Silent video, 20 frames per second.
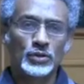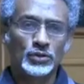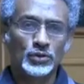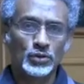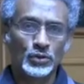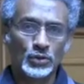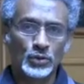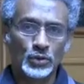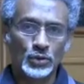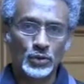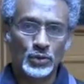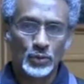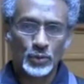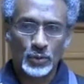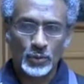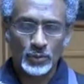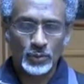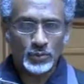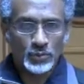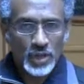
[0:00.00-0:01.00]

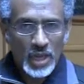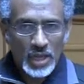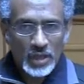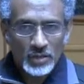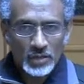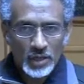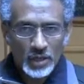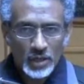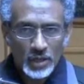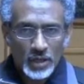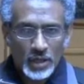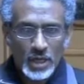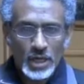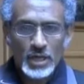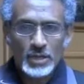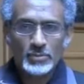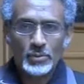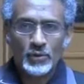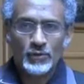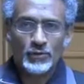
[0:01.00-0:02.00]
to take the
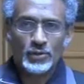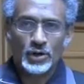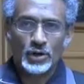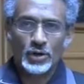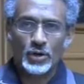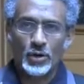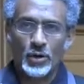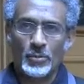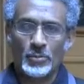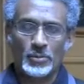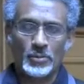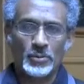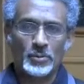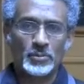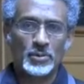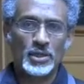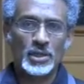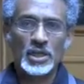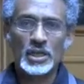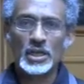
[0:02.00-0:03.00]
cream of the crop,
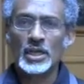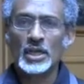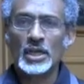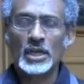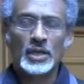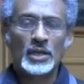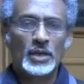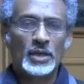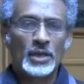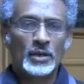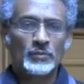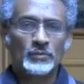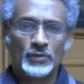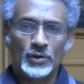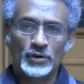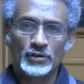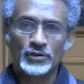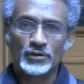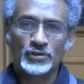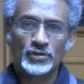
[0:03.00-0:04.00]
meaning
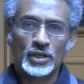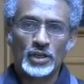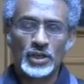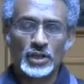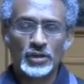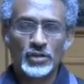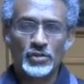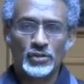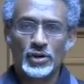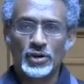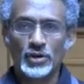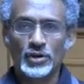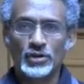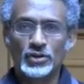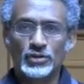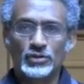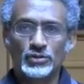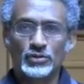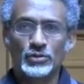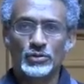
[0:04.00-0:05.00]
first, second,
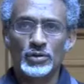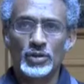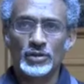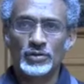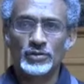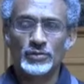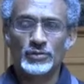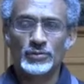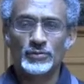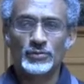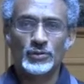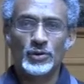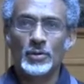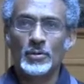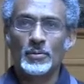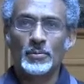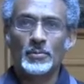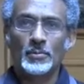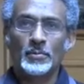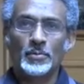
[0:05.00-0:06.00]
third students
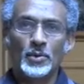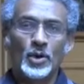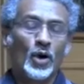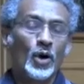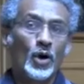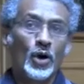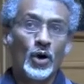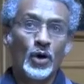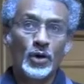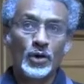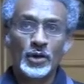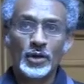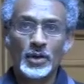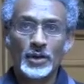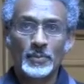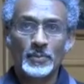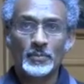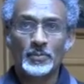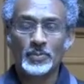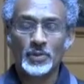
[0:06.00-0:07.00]
from
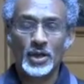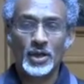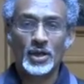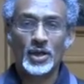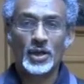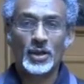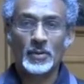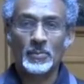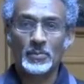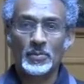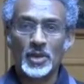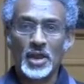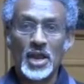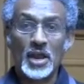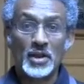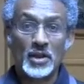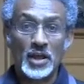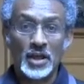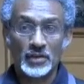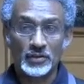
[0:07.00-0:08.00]
all
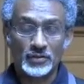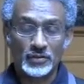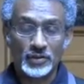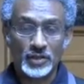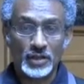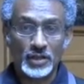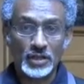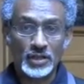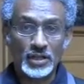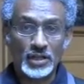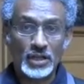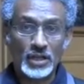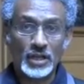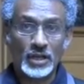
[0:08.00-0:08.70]
areas in